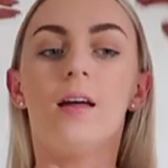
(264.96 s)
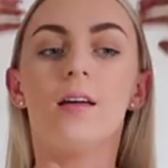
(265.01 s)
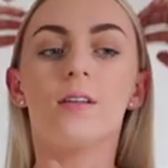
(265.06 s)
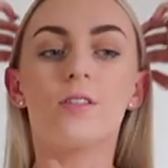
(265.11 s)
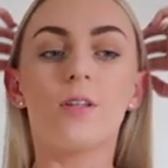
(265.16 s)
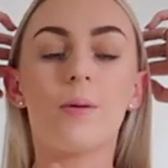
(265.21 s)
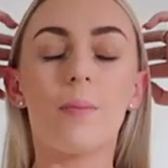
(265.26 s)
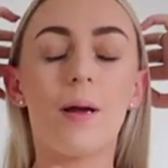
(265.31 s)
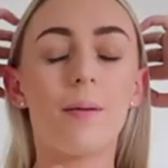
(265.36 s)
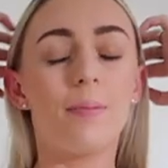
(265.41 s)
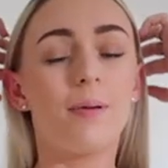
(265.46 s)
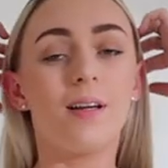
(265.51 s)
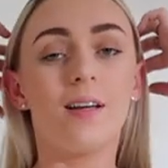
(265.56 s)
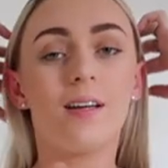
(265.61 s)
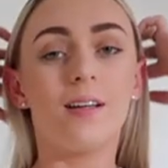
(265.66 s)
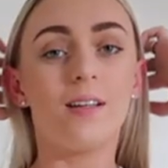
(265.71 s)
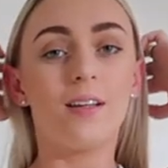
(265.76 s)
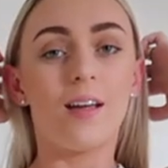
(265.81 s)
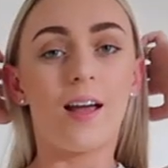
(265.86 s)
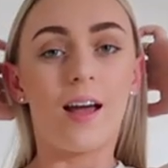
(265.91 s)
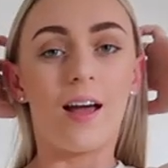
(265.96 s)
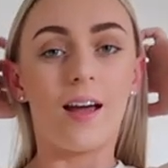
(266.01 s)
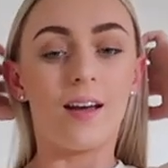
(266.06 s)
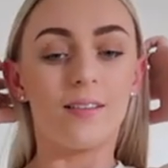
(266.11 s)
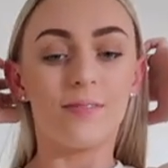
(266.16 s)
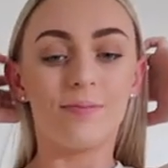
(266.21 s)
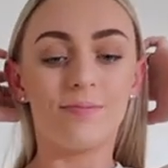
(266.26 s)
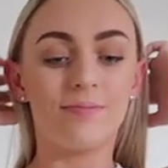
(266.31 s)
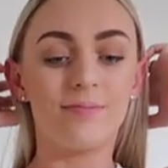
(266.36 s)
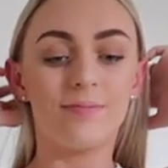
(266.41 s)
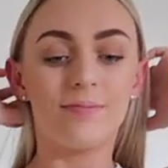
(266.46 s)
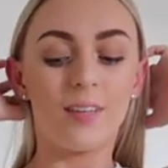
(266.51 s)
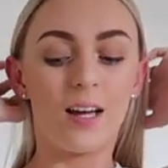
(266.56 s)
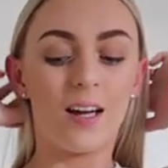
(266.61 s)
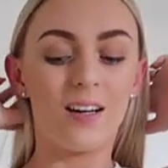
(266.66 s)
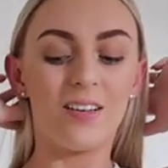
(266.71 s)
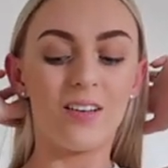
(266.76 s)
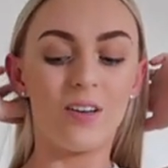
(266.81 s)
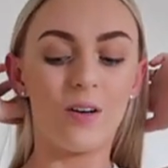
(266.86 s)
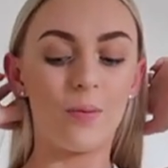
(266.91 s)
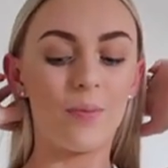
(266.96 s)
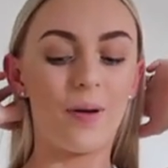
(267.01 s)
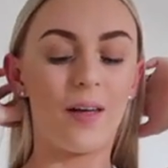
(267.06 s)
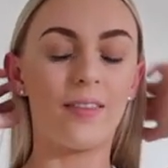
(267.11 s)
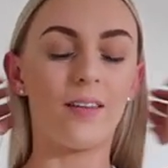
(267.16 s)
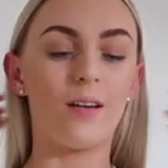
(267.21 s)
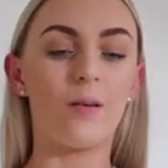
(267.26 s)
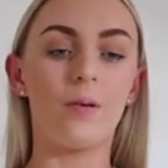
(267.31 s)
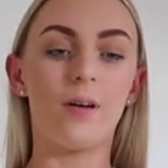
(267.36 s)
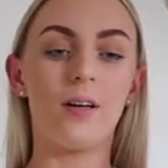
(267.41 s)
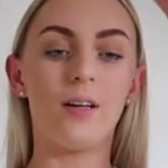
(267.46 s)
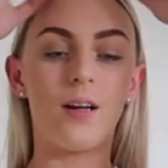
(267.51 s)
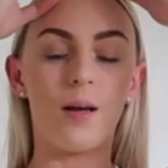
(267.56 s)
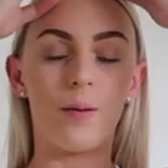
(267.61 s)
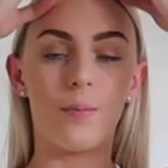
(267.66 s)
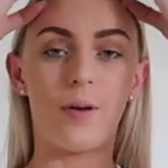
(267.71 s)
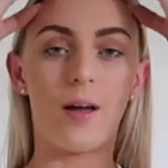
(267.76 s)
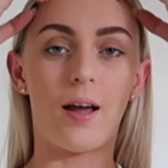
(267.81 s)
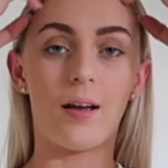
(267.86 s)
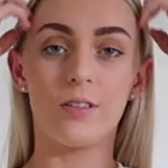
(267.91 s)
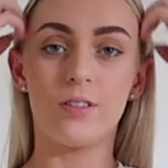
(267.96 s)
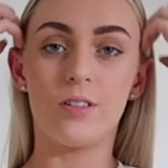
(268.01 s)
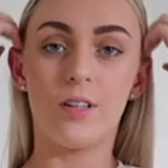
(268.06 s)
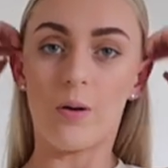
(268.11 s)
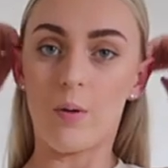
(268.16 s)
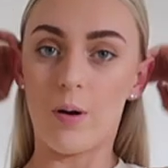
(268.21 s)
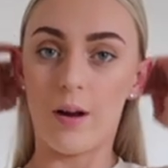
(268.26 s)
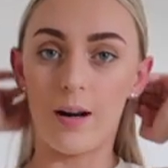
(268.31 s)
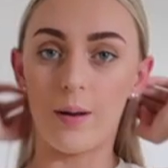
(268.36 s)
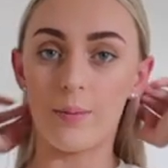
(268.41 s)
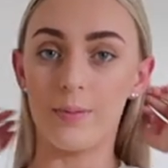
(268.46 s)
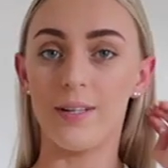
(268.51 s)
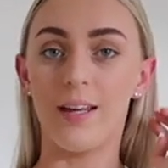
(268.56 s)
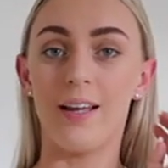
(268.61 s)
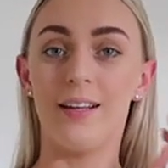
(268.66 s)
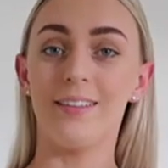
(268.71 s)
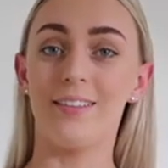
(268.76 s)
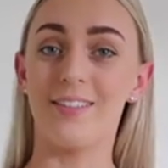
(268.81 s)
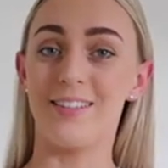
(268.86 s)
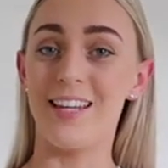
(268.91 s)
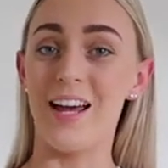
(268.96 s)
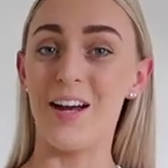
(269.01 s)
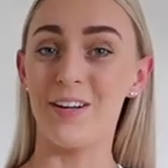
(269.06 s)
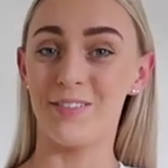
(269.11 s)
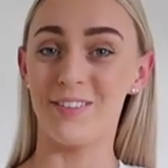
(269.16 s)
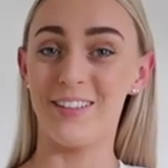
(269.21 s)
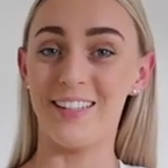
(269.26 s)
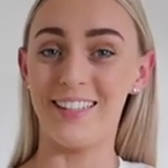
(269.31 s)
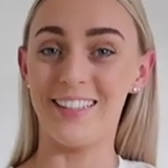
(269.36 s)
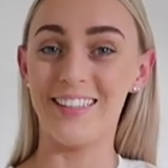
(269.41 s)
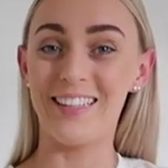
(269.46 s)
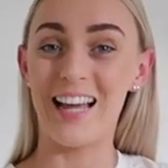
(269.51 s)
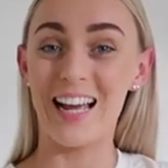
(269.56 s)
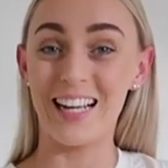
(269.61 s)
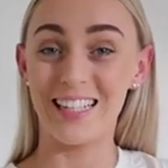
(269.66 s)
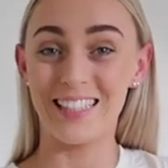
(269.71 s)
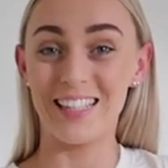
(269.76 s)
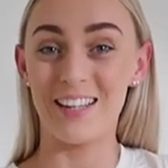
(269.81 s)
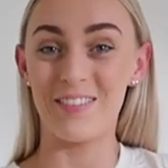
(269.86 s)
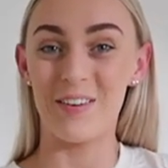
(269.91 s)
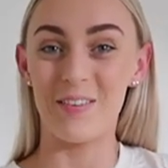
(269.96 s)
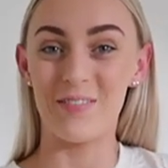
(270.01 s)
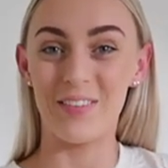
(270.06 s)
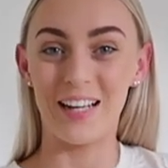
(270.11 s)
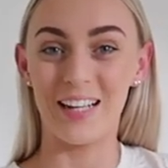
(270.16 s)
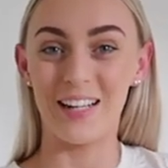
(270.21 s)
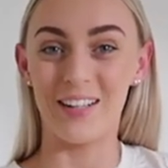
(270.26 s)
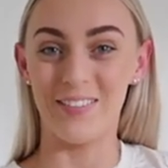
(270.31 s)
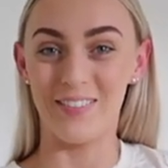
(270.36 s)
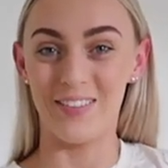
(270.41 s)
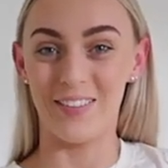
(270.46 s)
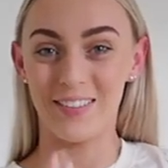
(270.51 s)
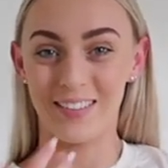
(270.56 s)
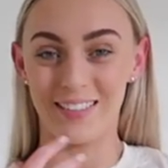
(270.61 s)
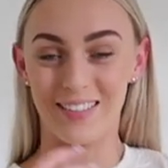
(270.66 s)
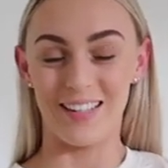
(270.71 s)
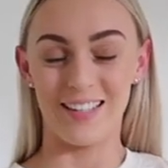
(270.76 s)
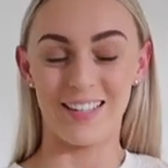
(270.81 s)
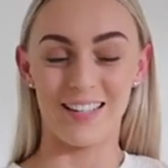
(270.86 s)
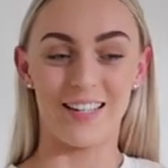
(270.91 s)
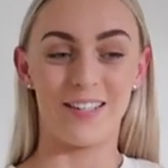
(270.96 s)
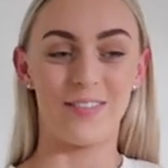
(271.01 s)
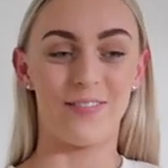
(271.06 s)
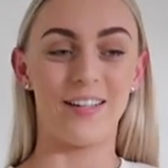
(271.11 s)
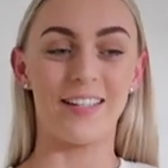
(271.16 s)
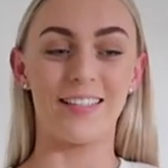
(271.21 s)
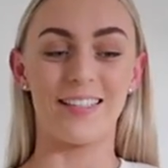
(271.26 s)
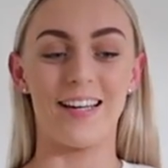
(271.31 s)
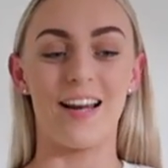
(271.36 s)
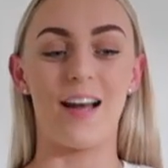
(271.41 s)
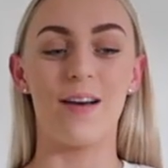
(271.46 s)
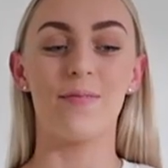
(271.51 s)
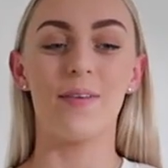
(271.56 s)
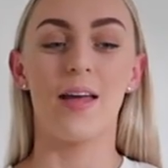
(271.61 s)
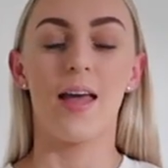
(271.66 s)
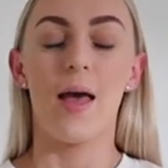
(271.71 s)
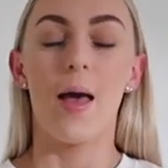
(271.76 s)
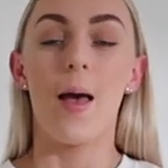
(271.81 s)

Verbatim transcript: So maybe, yeah, I don't know about that one. I'm actually quite upset because I really liked how my makeup looked, so I tried to fix it up.